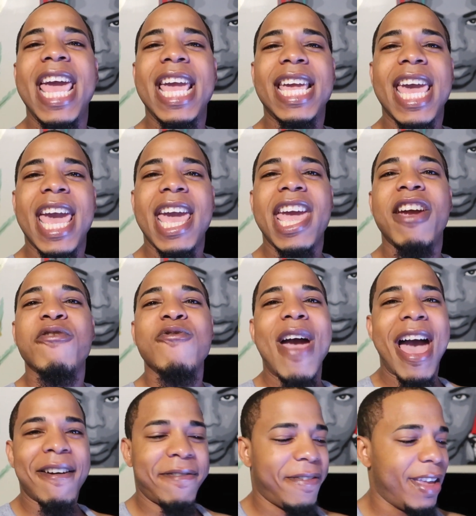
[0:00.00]
aka
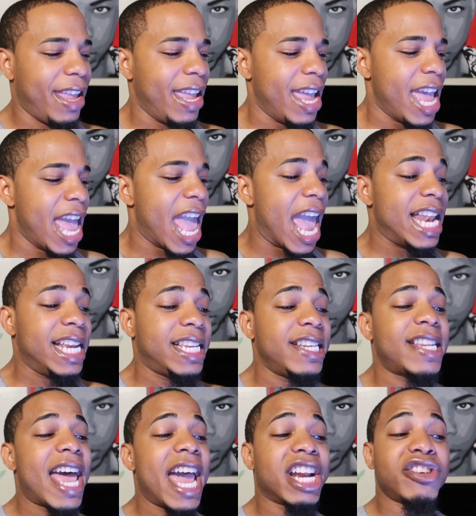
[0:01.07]
Raffi, and this
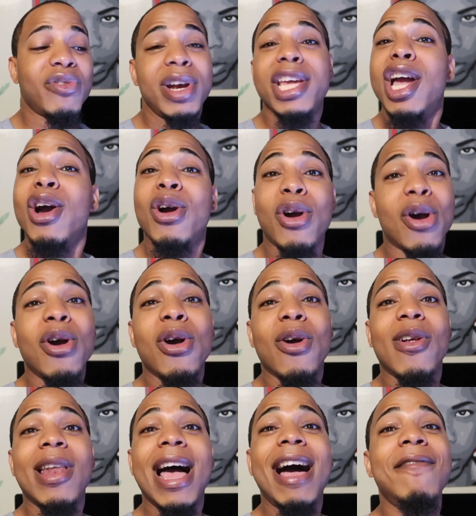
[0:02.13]
is actually a girl.